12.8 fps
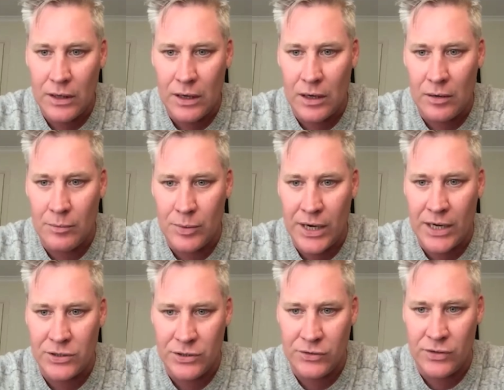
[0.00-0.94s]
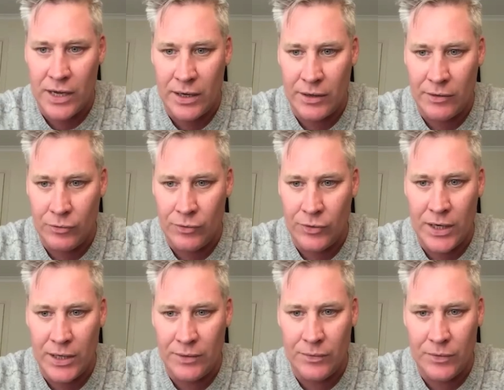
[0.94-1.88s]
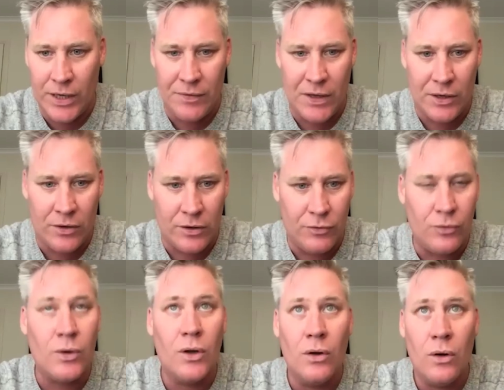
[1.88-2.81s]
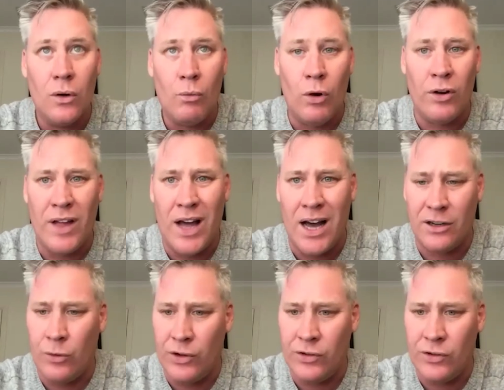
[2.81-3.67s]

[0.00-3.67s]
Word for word: Um, but actually staying really at that kind of, what are the hard